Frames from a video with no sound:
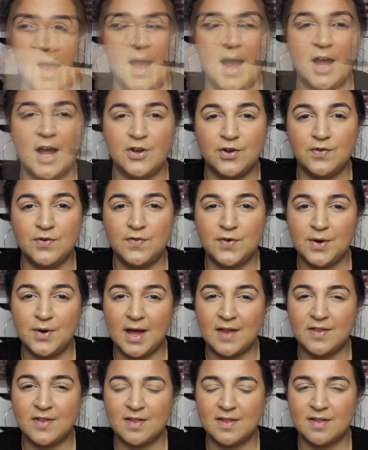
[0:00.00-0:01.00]
I do feel
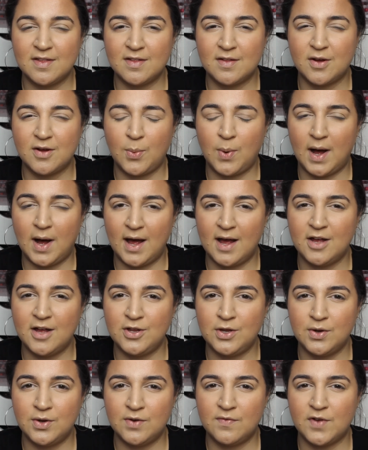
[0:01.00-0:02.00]
like this is a quite a
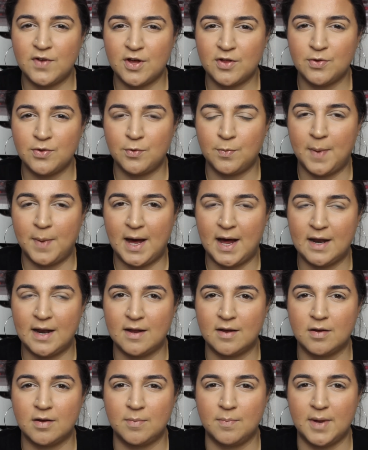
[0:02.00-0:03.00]
universal
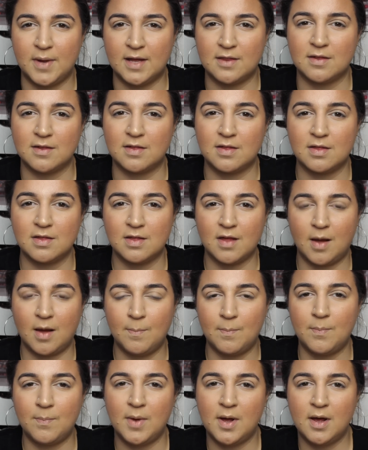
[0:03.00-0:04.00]
palette compared to
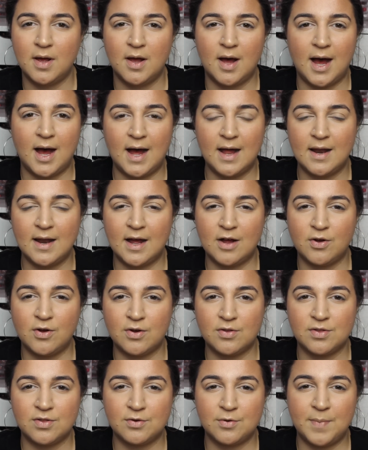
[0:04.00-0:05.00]
some highlight and
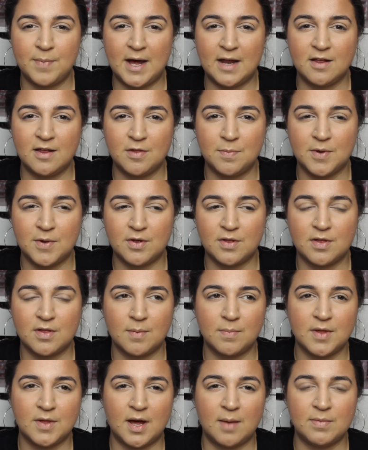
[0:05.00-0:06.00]
contour palettes, because
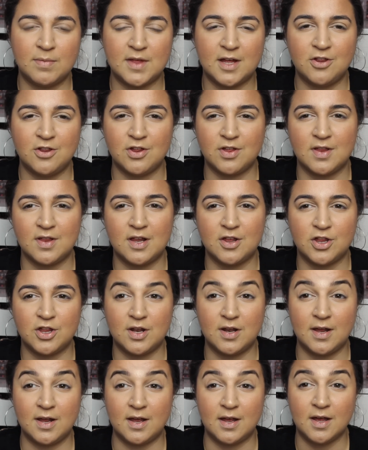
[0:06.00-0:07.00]
sometimes they just
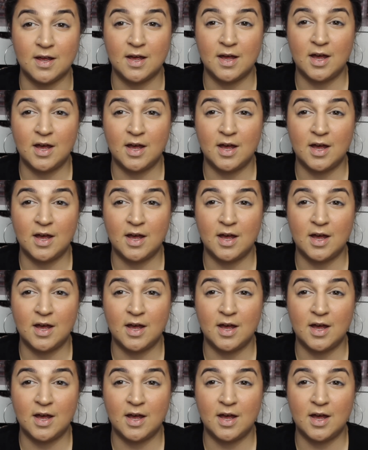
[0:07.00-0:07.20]
literally